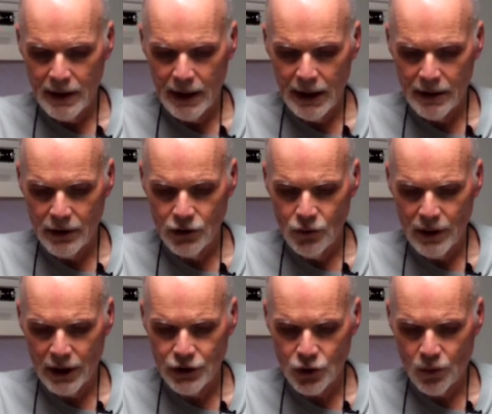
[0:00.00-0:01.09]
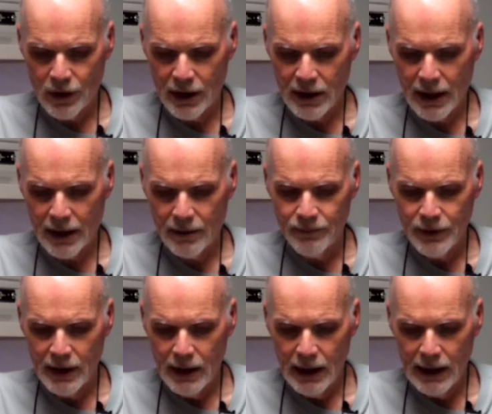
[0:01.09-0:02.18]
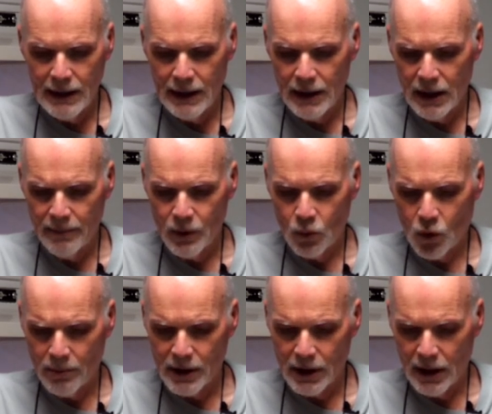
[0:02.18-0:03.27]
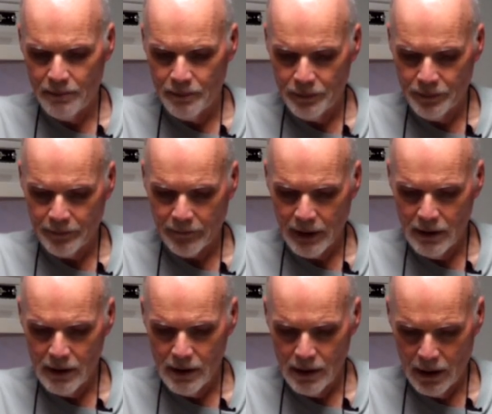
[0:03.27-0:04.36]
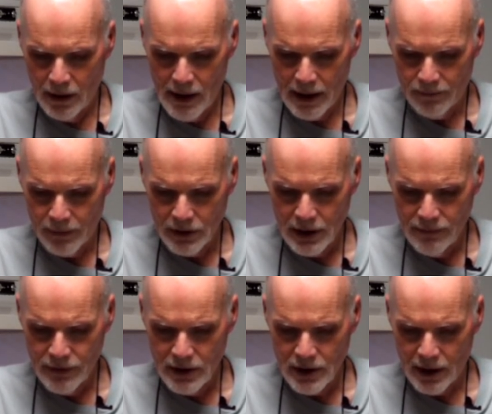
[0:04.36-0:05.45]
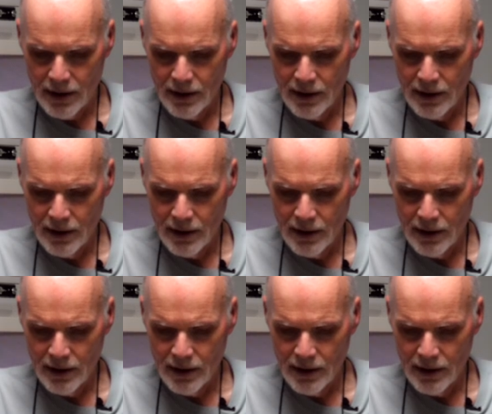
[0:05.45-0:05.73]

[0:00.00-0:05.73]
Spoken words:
And you really just wanted to kind of heat it up and warm it up. All right, let's give this a